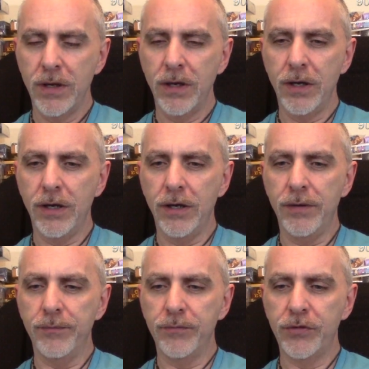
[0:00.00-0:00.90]

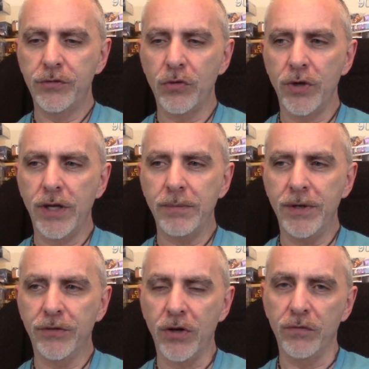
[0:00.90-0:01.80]
storyline,
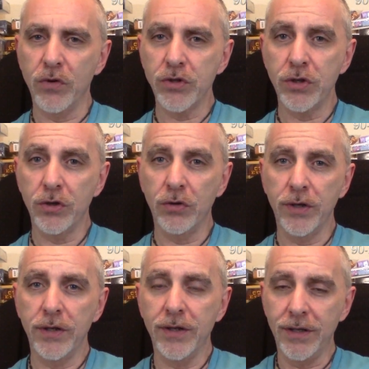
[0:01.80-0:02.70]
but it's called Fortune and
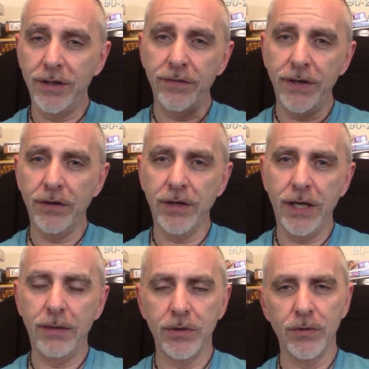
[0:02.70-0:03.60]
Glory, the cliffhanger
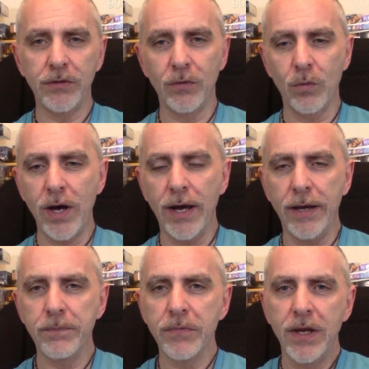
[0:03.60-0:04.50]
game. And the reason
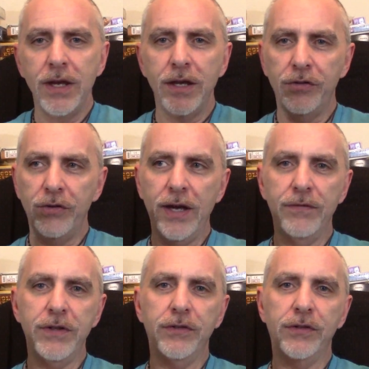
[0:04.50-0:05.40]
why is you
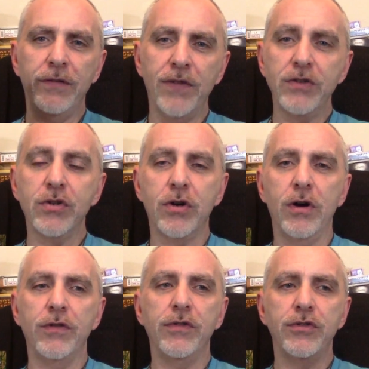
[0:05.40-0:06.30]
have these adventure
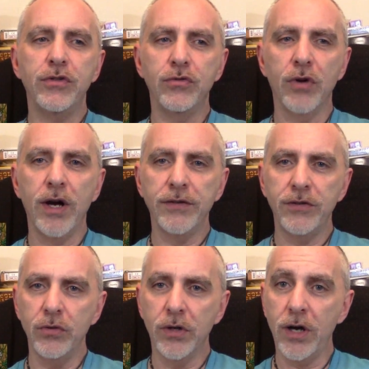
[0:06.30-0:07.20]
cards that you draw
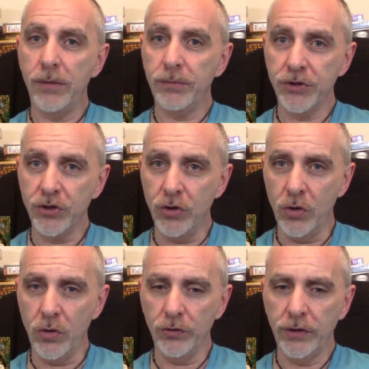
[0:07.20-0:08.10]
to accomplish
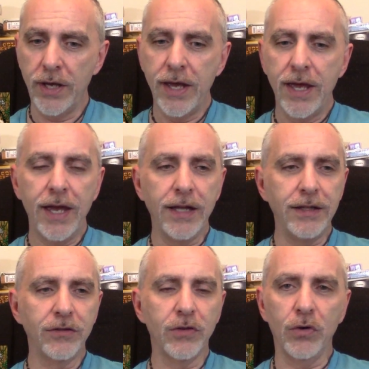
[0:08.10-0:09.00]
goals. And
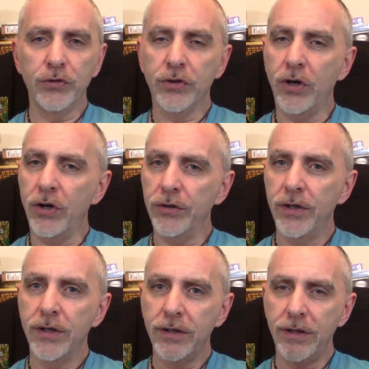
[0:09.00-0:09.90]
these goals are called
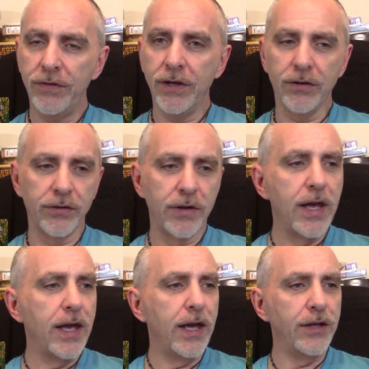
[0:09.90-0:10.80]
cliffhangers.
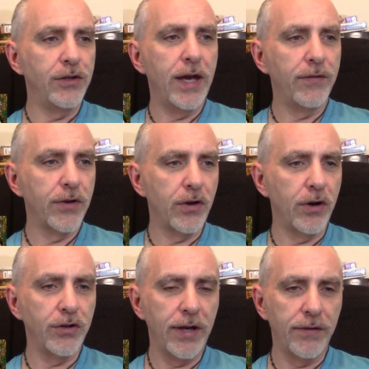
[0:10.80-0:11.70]
And you have a
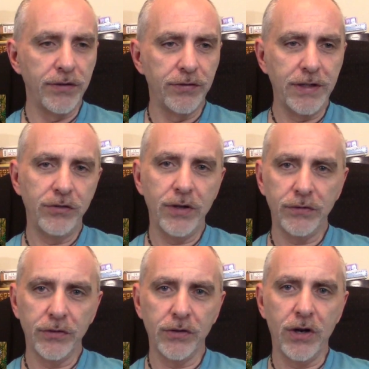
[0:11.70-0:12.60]
card, you have these things you have
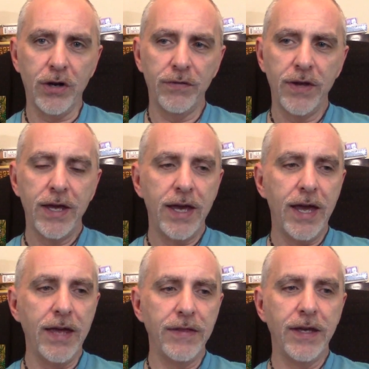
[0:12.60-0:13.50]
to solve,
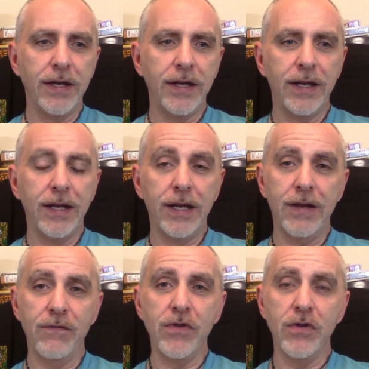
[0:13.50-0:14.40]
and then
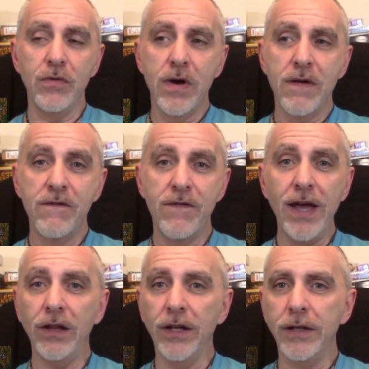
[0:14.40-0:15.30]
if you
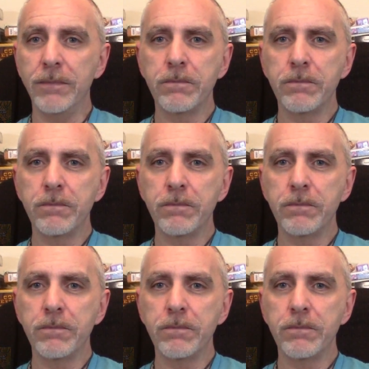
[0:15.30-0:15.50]
fail it,